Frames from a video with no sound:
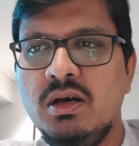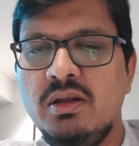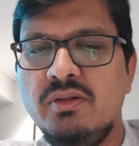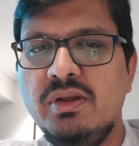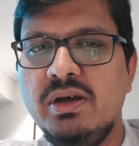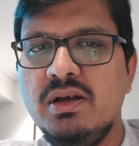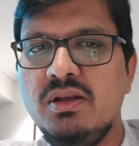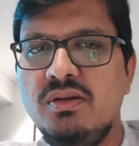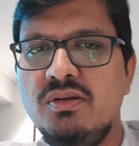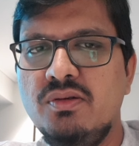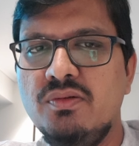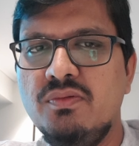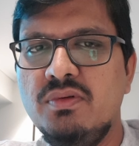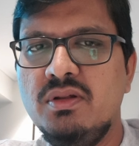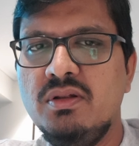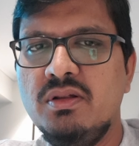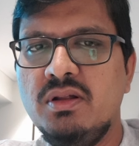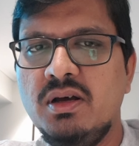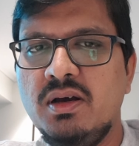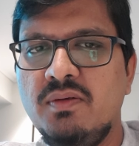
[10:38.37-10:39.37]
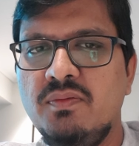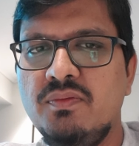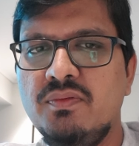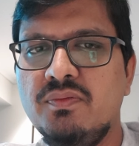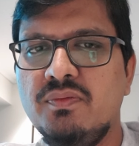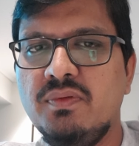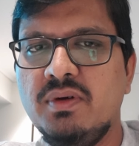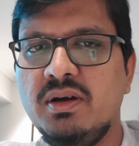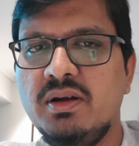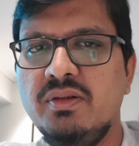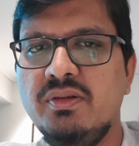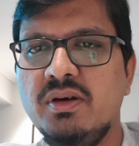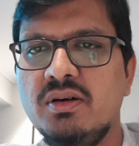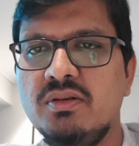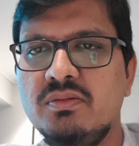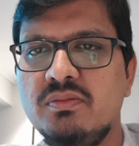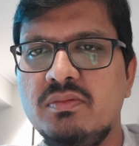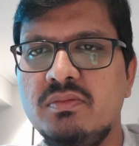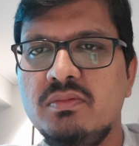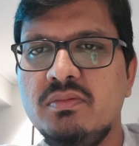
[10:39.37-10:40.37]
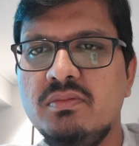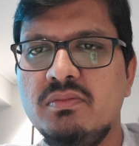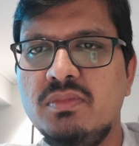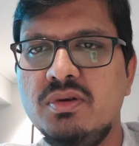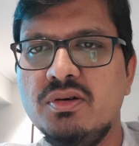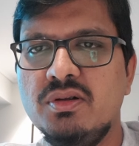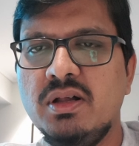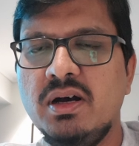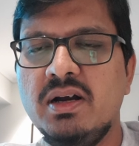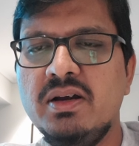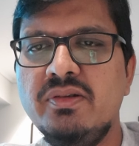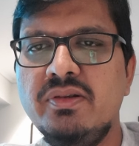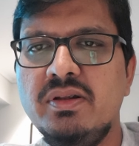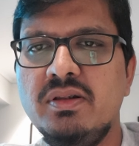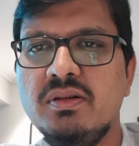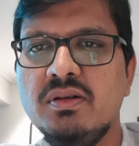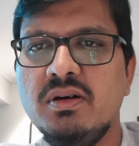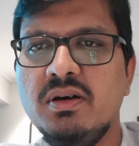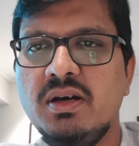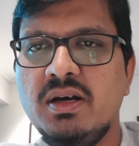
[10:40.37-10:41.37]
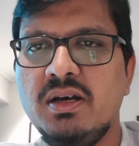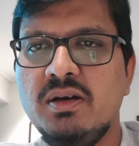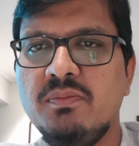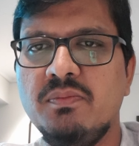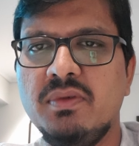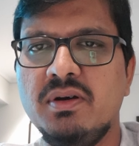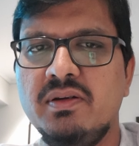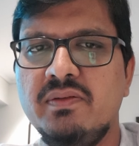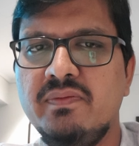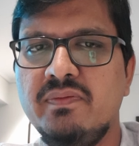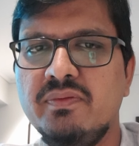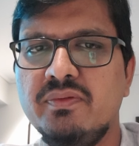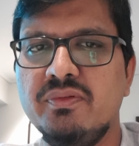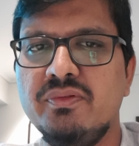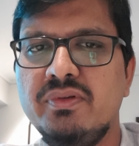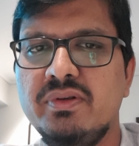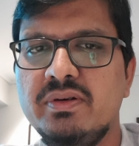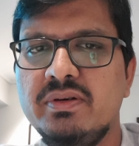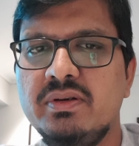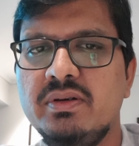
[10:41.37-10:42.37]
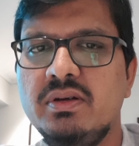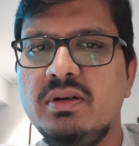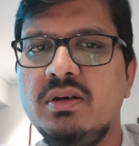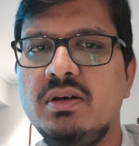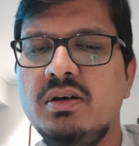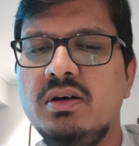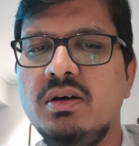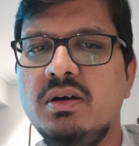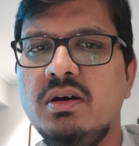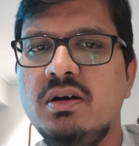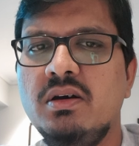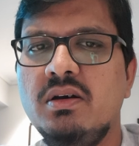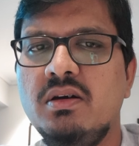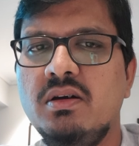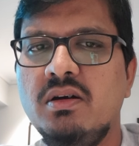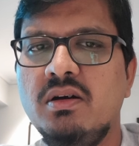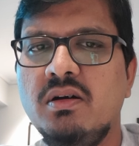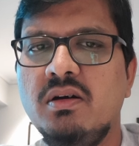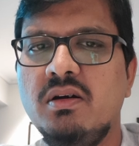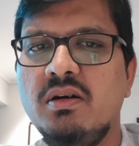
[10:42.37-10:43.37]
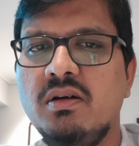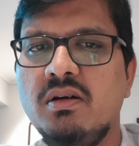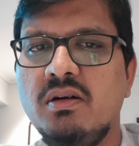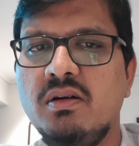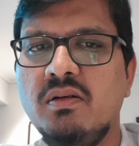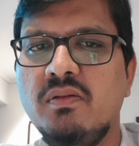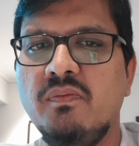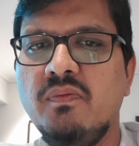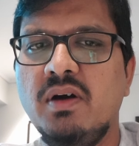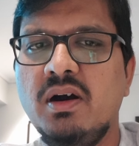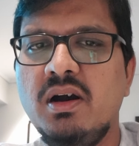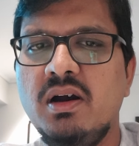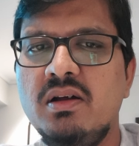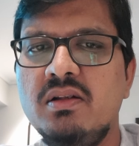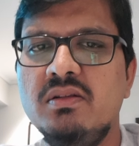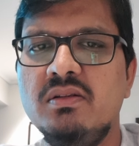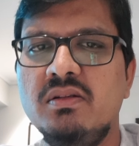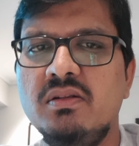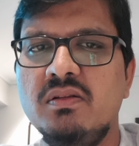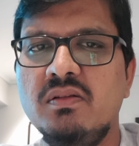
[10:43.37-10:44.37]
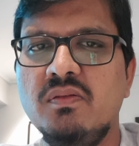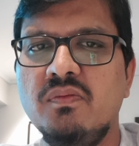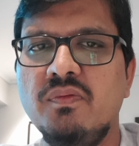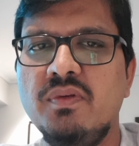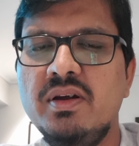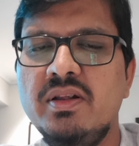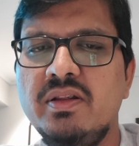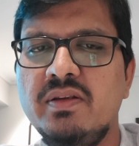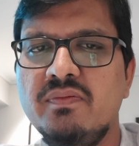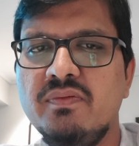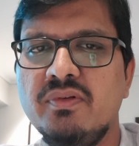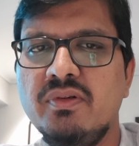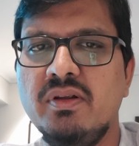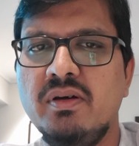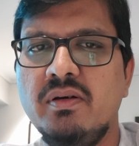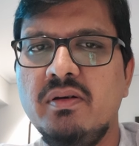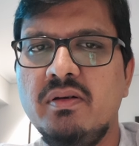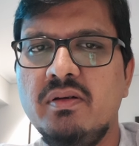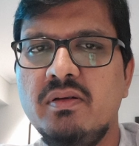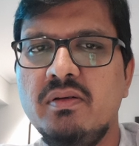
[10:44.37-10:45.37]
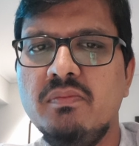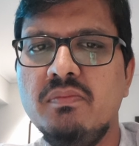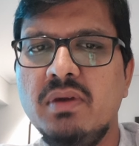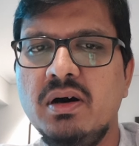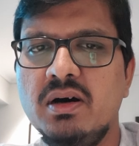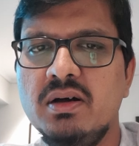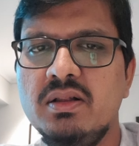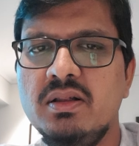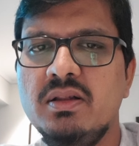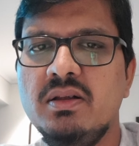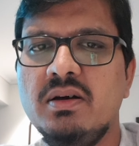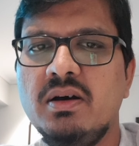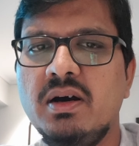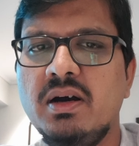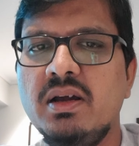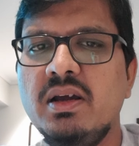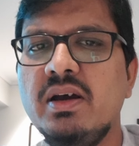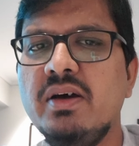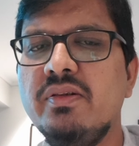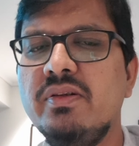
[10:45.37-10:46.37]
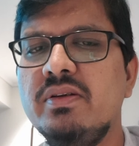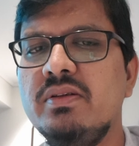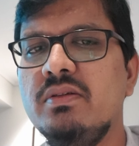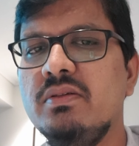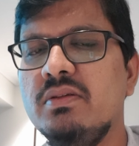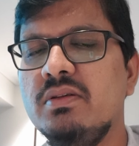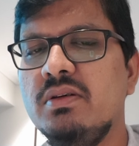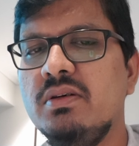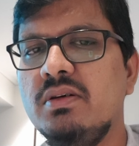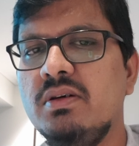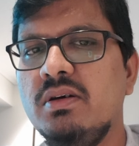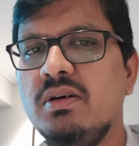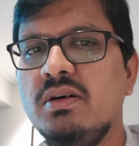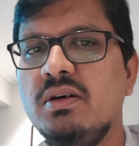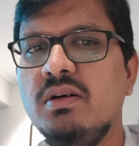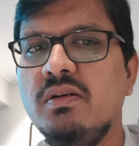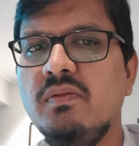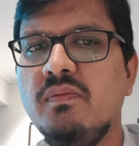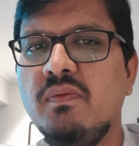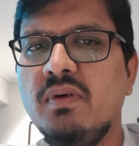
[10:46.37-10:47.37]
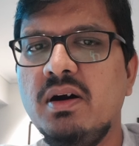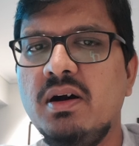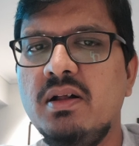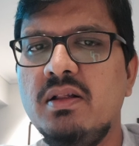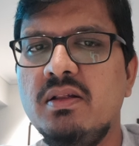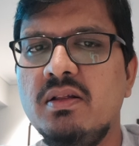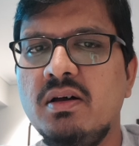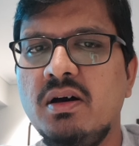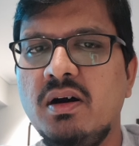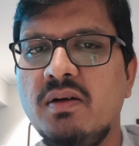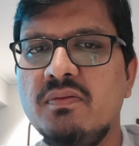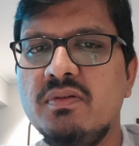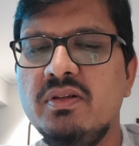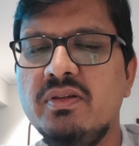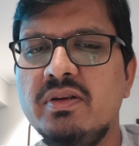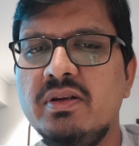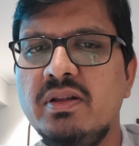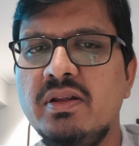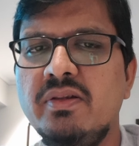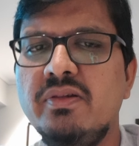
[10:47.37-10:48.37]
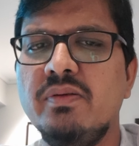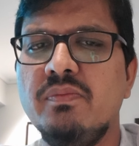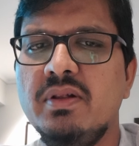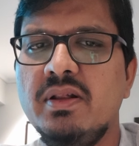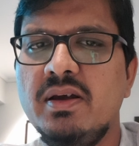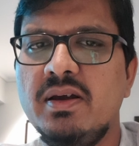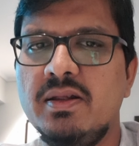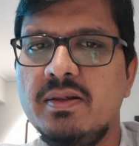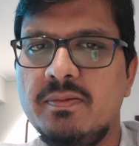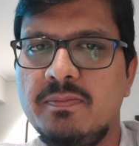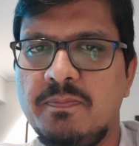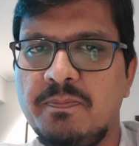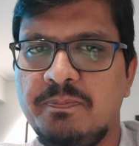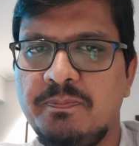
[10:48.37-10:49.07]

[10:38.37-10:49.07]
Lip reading: That you will have to find out, because I did not have my food while waiting for the bus. I had it while I was still in the plane.